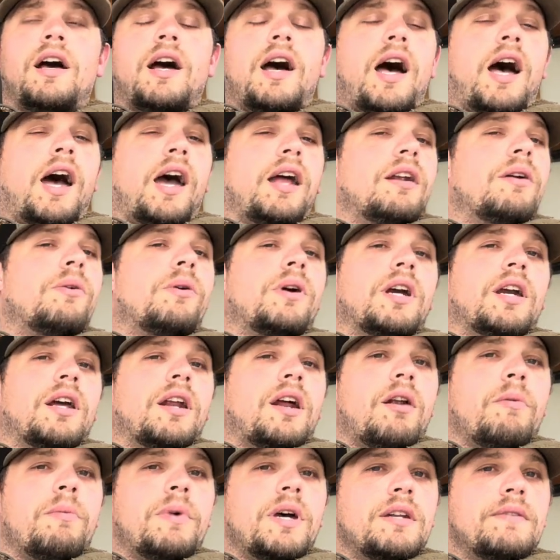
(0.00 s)
I didn't want to get
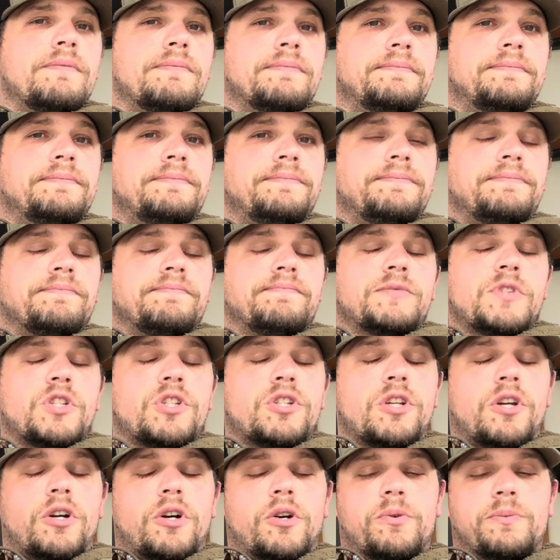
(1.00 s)
out of bed.
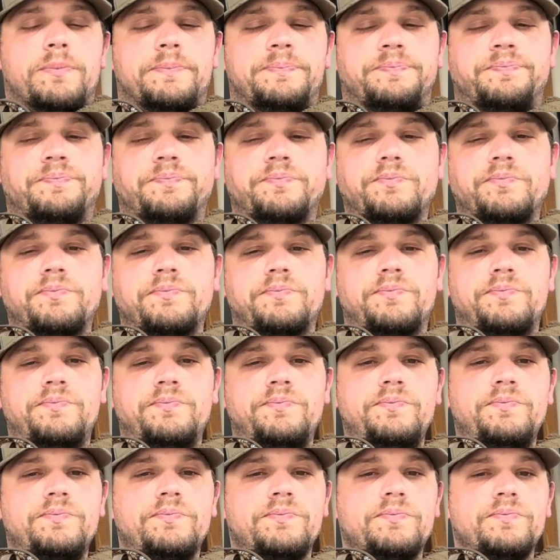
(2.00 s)
So
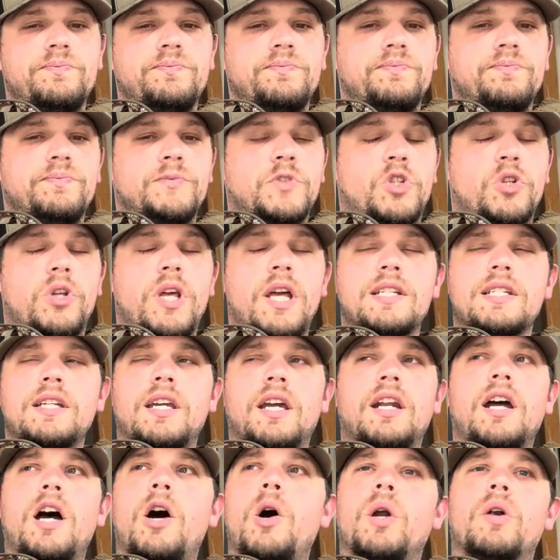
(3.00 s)
that's
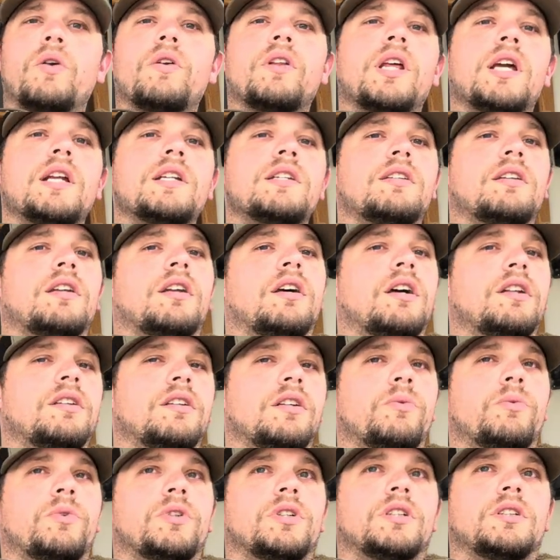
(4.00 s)
kind of how it relates to the
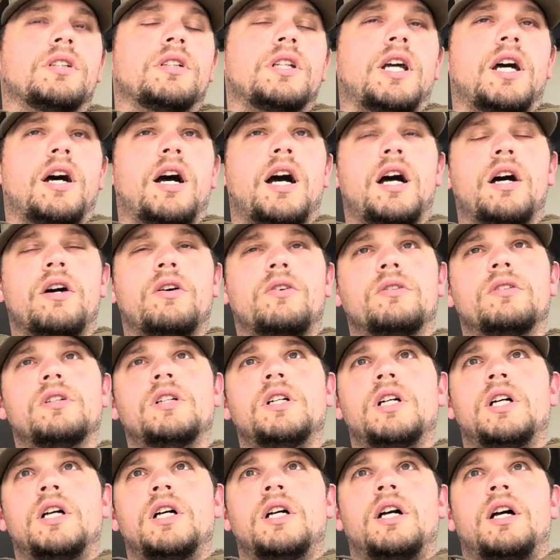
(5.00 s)
hunting world. Now,
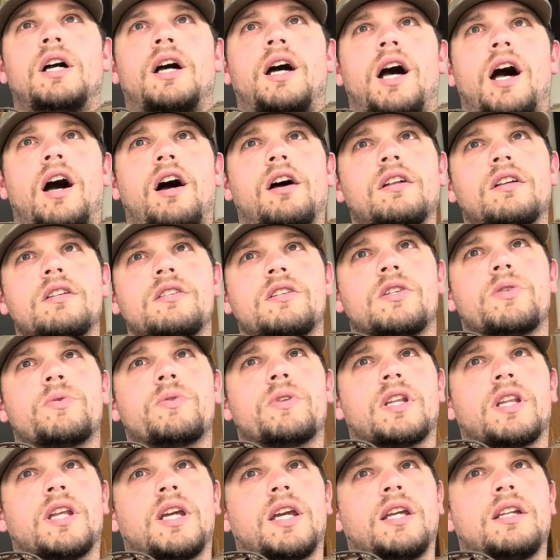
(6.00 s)
how does this
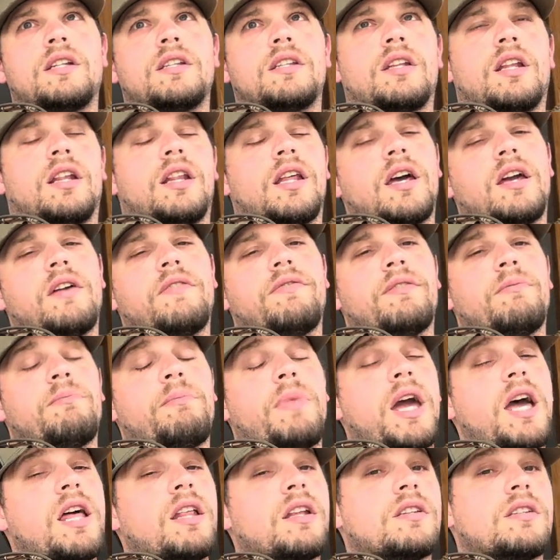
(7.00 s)
relate to life and
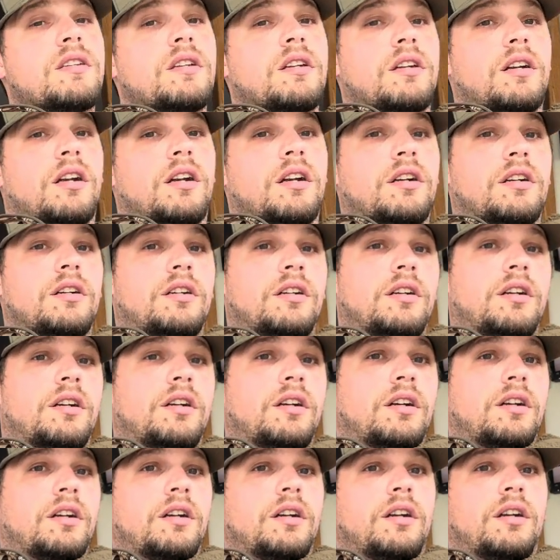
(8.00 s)
balancing our
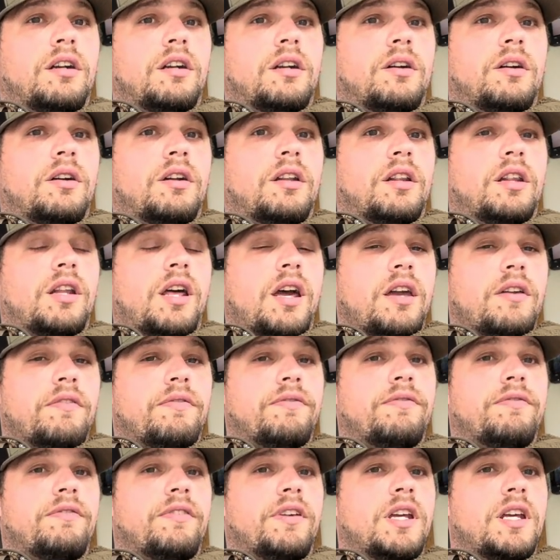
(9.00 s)

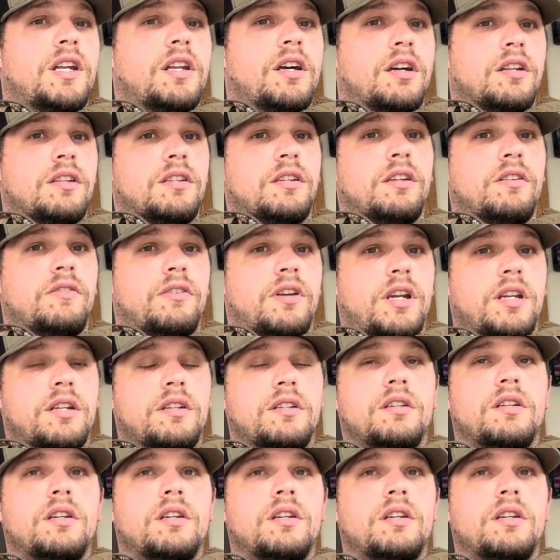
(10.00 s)
life and hunting, right?